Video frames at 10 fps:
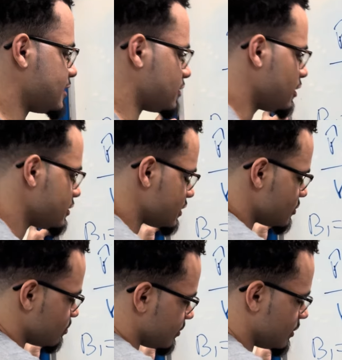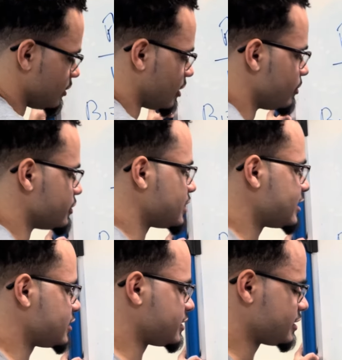long as this number is not
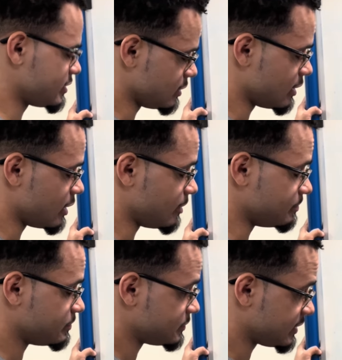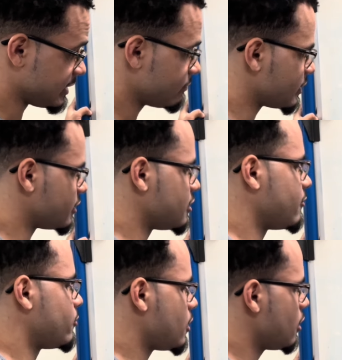significant enough,
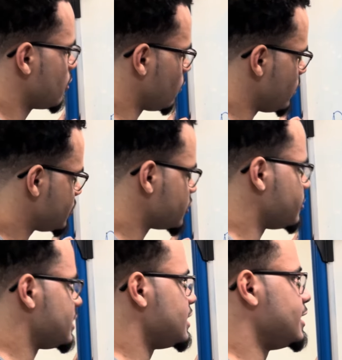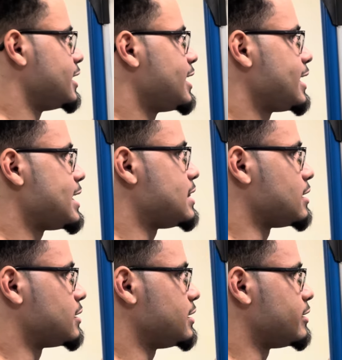we should be in the
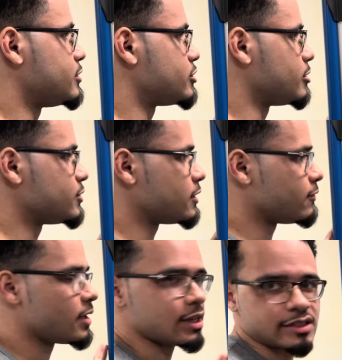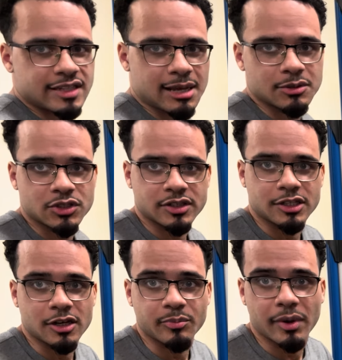clear in terms of establishing the
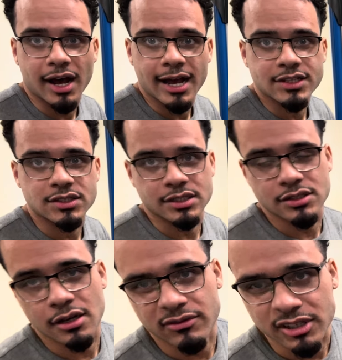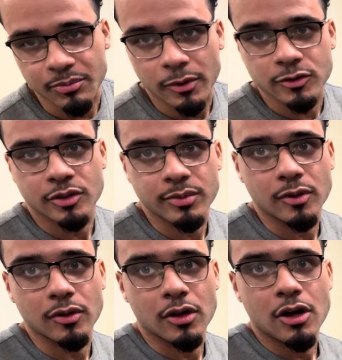unbiasedness of the
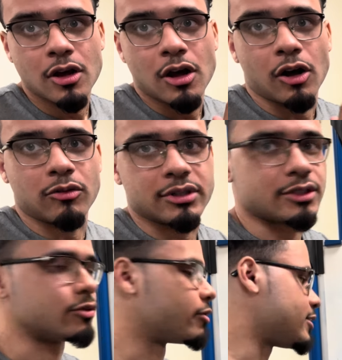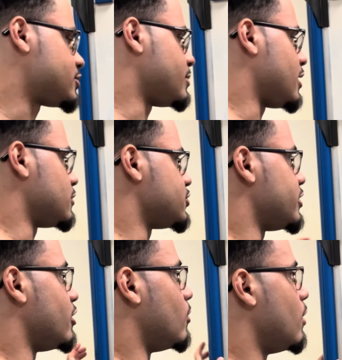multiple OLS regression models.
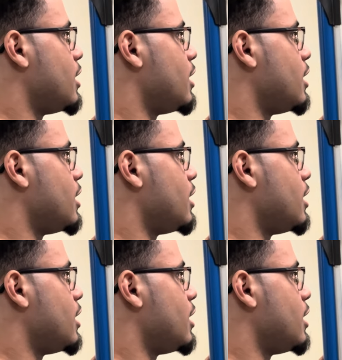So